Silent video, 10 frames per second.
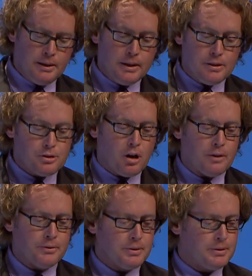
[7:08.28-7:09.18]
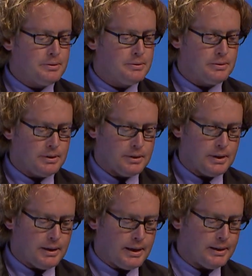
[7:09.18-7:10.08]
He's soft.
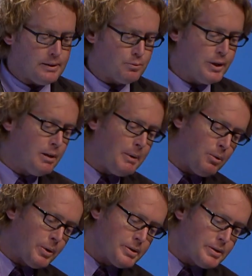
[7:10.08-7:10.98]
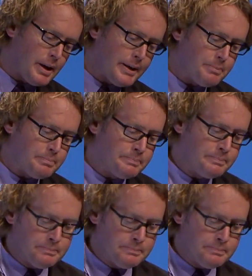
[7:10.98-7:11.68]
I can read about what's inside him.